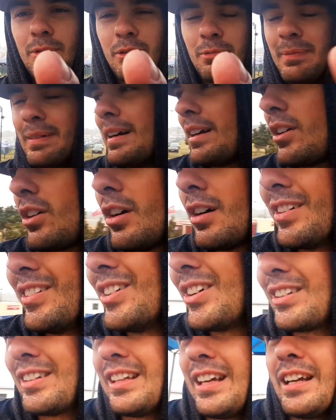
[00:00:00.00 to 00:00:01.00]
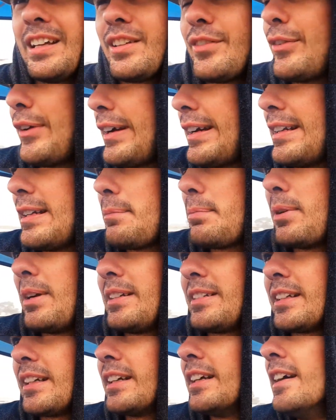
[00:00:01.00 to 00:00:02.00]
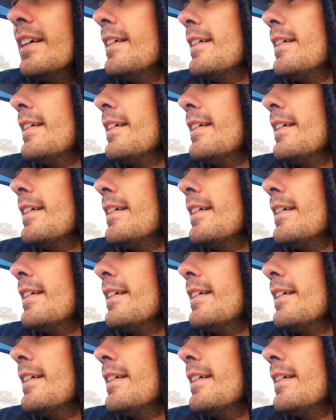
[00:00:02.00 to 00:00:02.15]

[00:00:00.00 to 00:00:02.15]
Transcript: with my car not there. It's fucking depressing.